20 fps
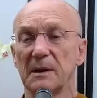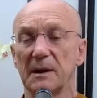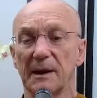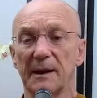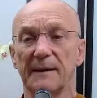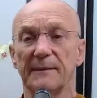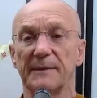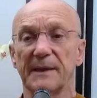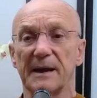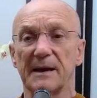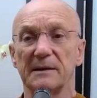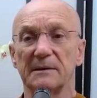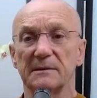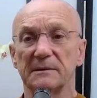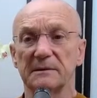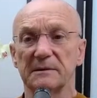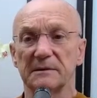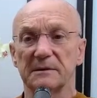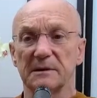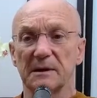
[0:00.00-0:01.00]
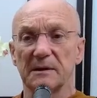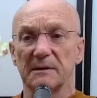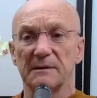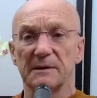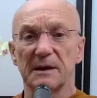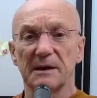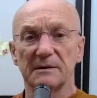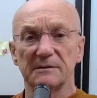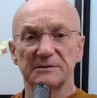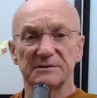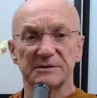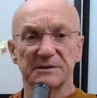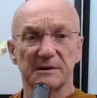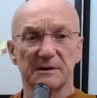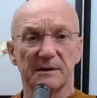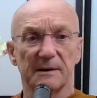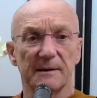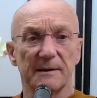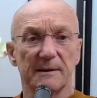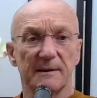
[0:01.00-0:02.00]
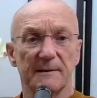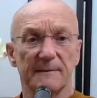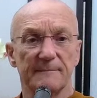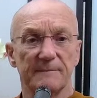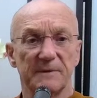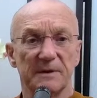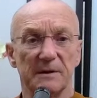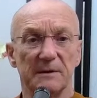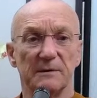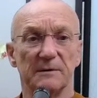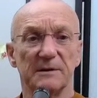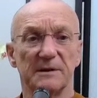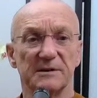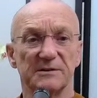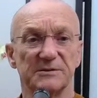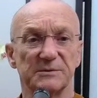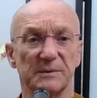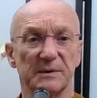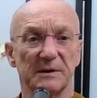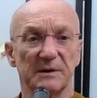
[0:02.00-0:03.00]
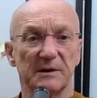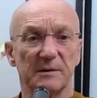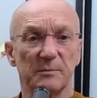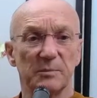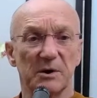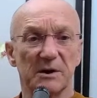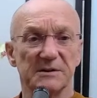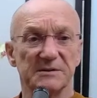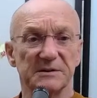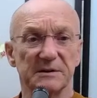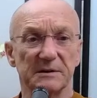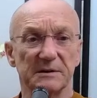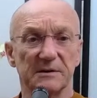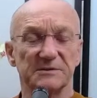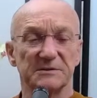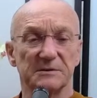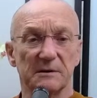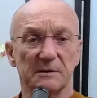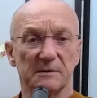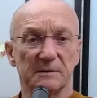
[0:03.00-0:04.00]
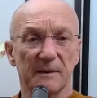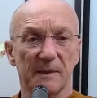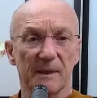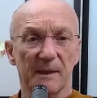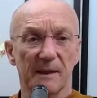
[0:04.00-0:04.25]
and that's that's really a blessing. It's not